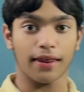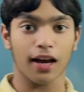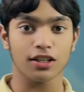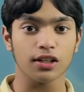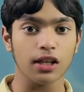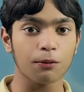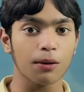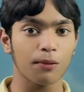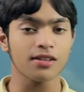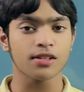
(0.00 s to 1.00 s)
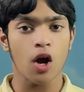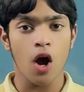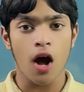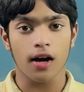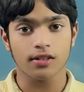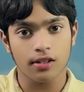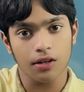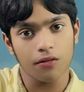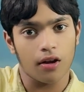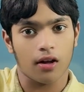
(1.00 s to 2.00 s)
Natural number means
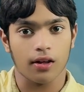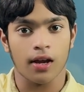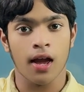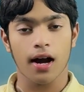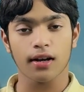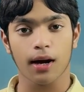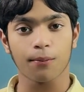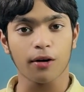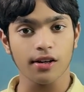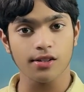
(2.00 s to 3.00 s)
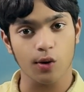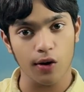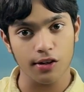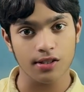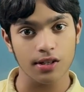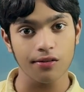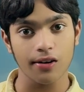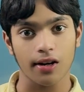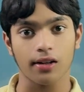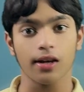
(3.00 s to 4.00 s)
serially. A number is going
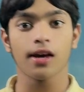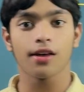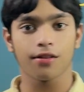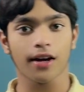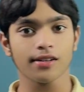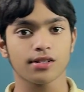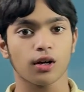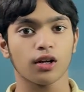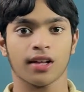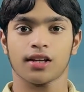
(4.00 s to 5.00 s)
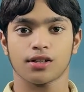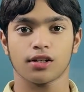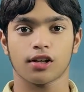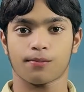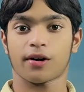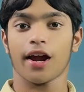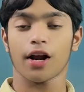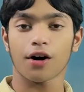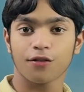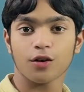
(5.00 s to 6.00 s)
serially. That is called natural number.
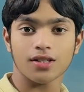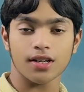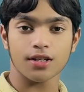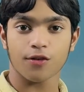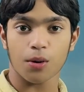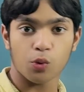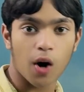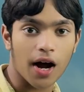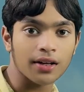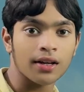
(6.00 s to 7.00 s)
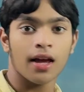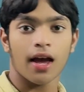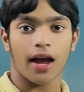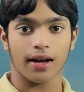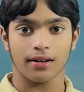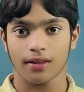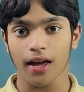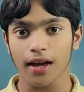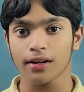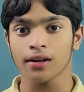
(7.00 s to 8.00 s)
And of course, that is from 1, and
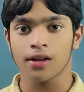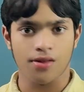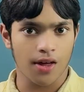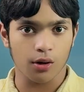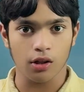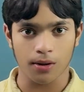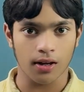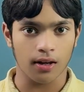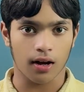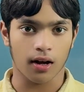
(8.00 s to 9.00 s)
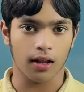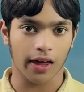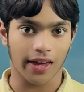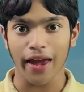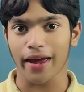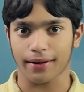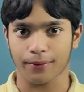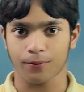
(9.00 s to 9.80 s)
then that will be like n.